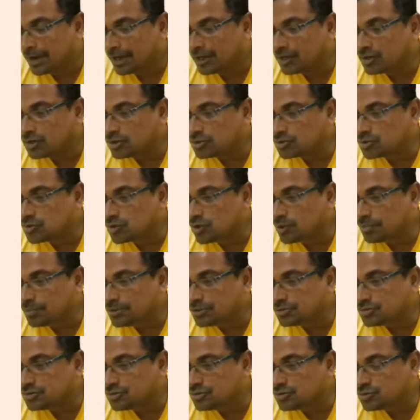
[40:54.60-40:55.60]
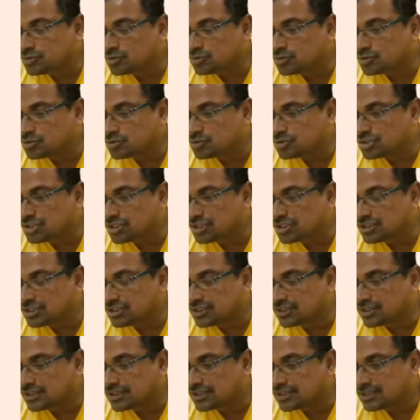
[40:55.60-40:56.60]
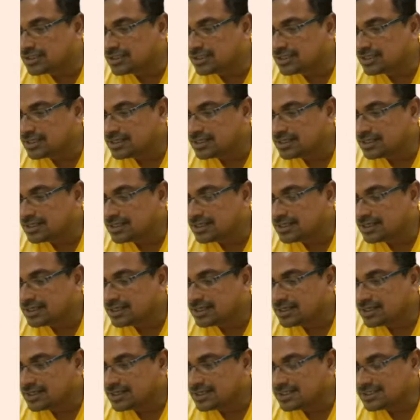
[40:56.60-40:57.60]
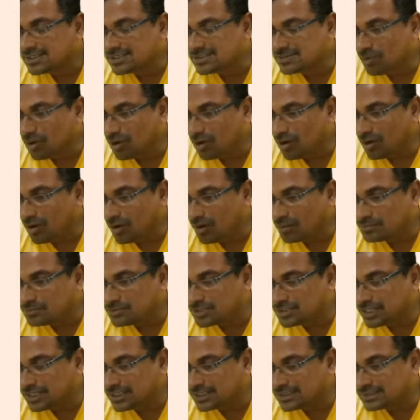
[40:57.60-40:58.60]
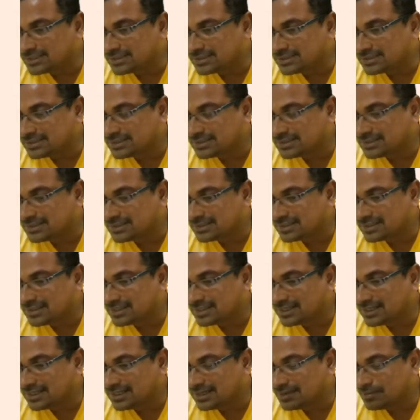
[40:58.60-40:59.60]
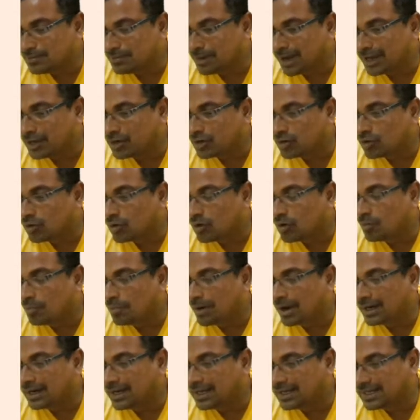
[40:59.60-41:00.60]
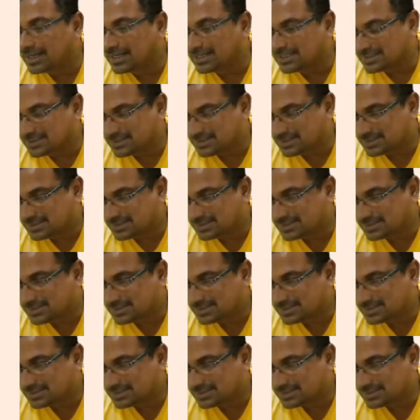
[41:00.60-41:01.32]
Microscope is used to see the small object, microparticles.